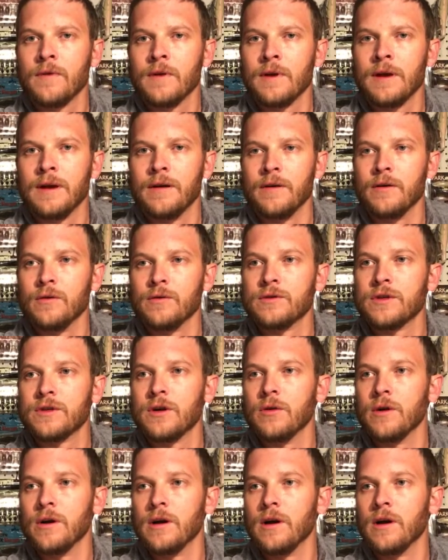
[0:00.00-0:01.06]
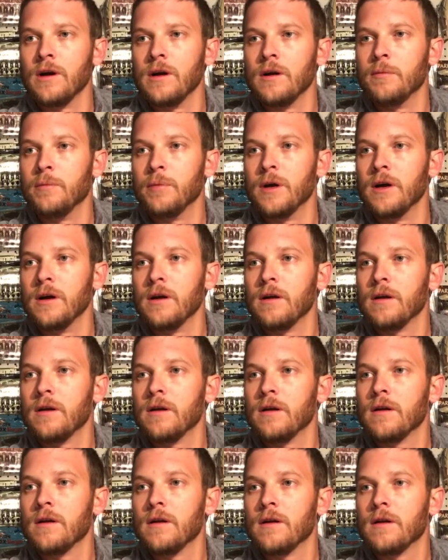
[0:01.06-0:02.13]
I don't know what's going on, but
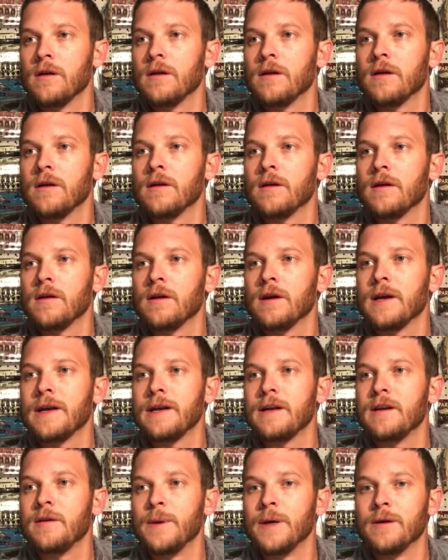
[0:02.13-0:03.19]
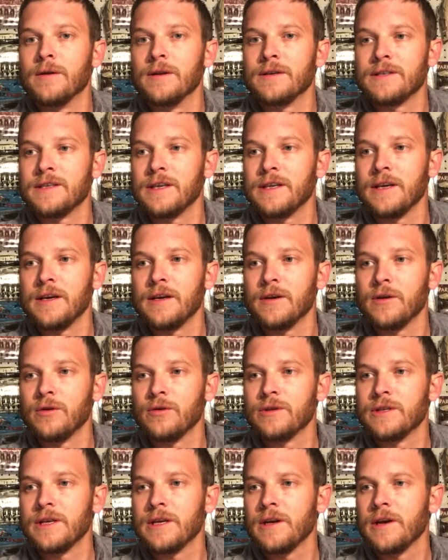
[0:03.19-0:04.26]
I need to be able to see
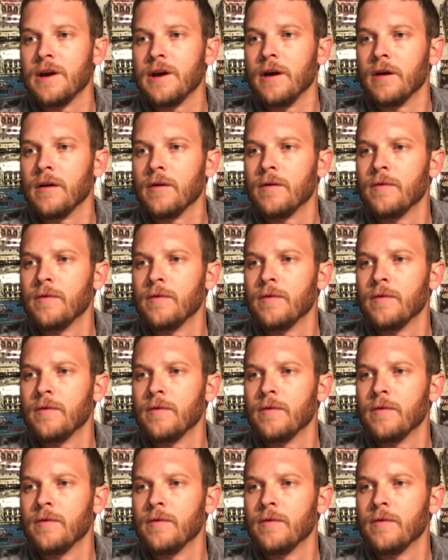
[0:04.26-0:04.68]
who's in here.